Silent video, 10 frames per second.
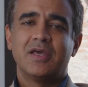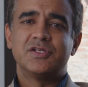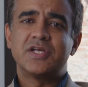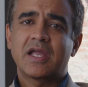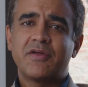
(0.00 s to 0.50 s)
And
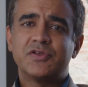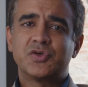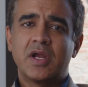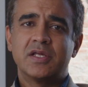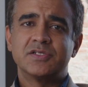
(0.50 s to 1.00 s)
check out the
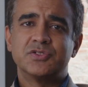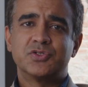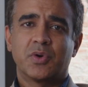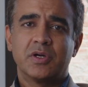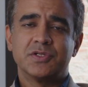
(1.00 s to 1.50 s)
trainings and
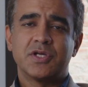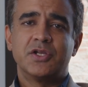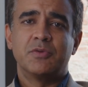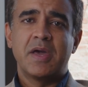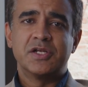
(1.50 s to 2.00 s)
tutorials
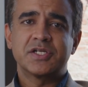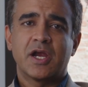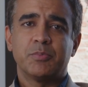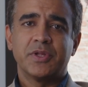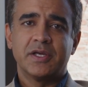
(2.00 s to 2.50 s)
on your managed
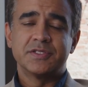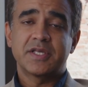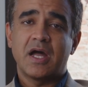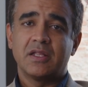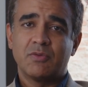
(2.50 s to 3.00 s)
care plan's
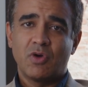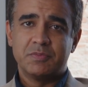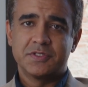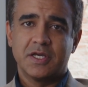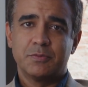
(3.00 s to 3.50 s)
CalAIM
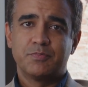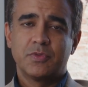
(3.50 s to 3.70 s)
website.